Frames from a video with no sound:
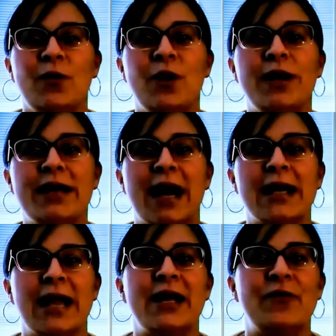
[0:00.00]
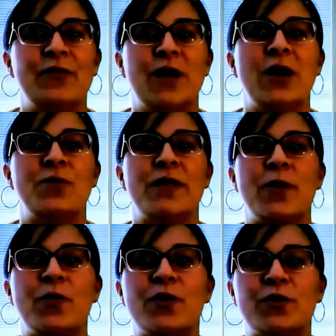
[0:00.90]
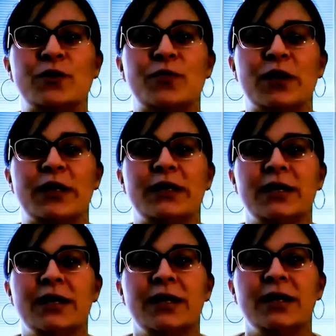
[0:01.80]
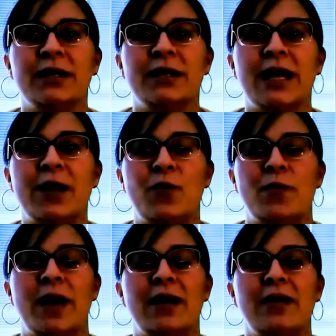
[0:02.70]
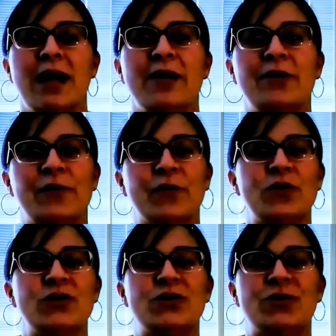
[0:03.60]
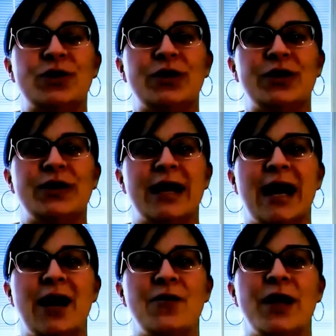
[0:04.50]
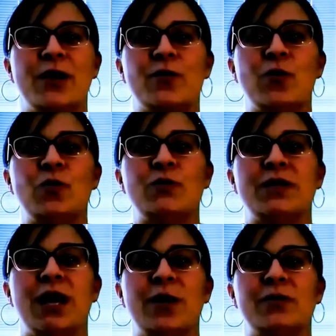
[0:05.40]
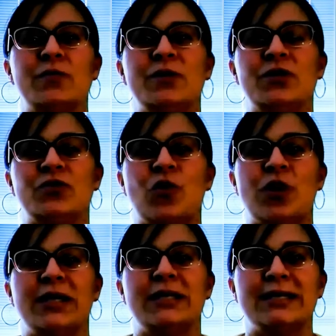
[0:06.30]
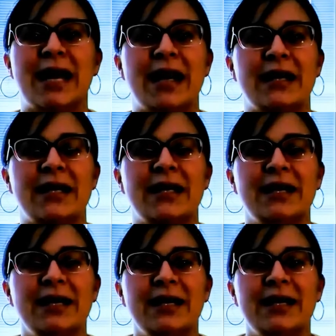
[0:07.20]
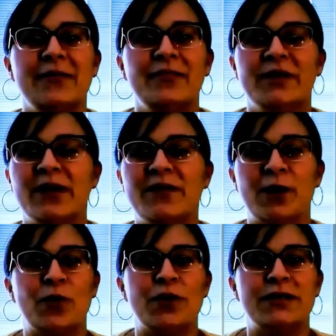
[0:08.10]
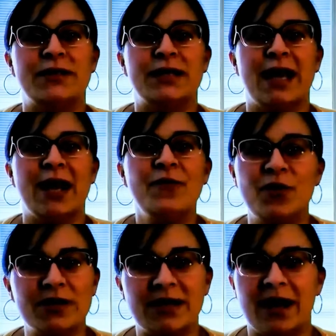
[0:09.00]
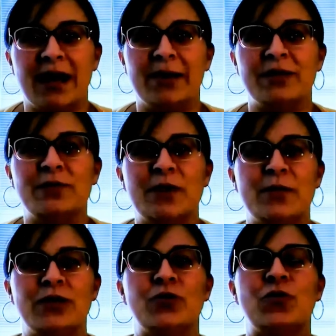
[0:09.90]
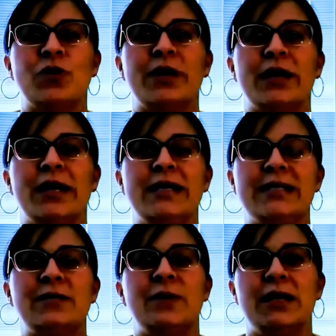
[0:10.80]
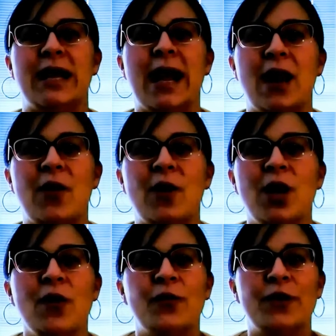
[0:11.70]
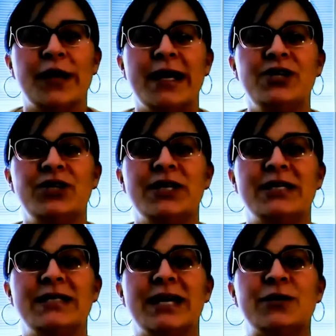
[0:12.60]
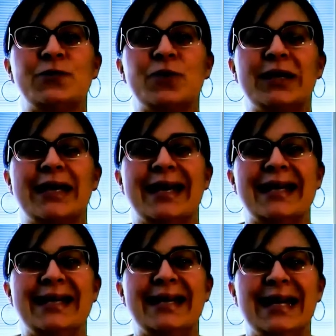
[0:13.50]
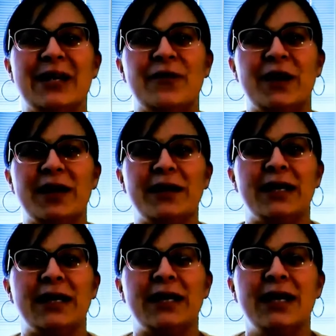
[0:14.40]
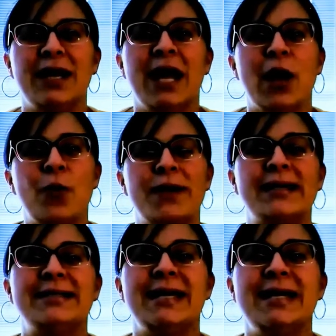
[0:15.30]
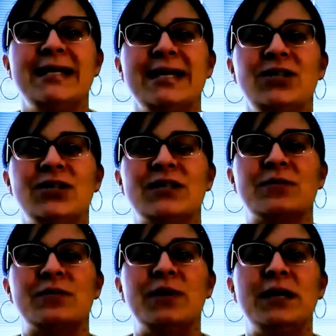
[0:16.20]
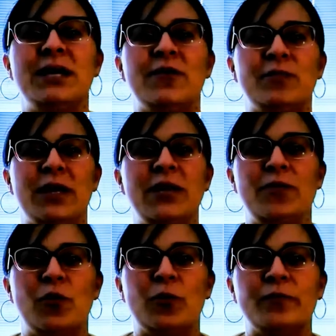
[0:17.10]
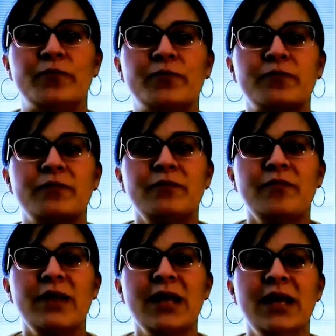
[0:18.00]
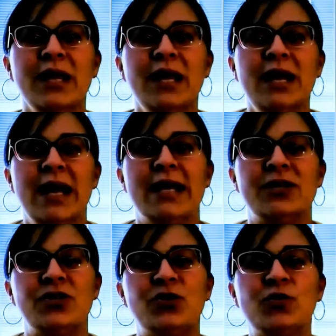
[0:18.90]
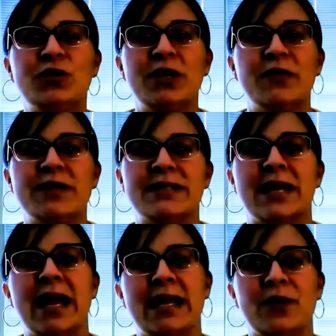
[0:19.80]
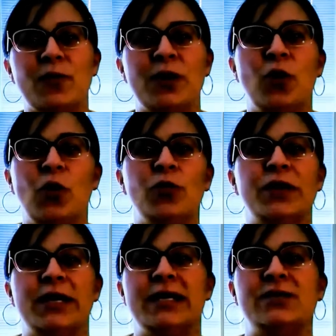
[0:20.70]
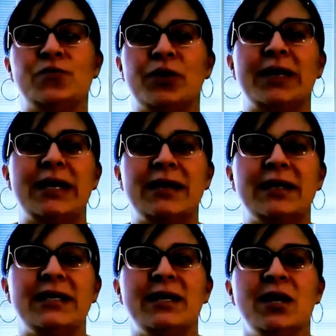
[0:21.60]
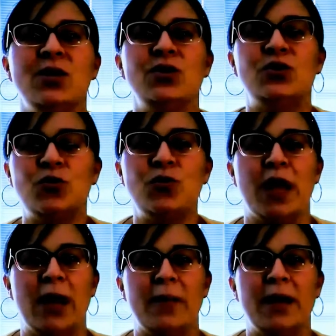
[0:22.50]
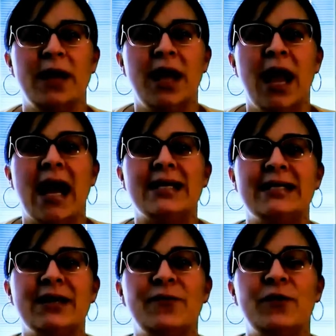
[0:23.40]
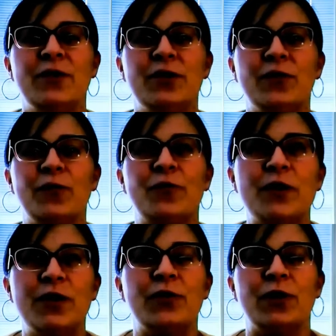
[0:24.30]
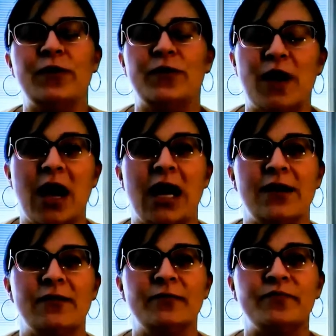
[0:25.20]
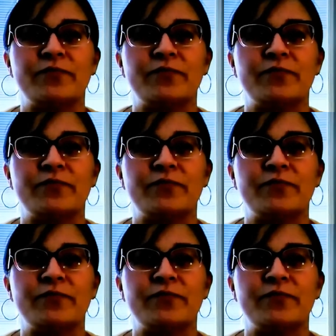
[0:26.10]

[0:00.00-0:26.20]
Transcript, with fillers: We are not like a flower that withers, but like what Malachi refers to, a young cow that grows up to be strong and solid. If there was ever a time to be mature, it needs to be now, for the nation is desperately in need of healing. And when I say nations, I'm speaking of people. And as children of his light, we hold the key to bring healing to them. Isaiah fifty-three five.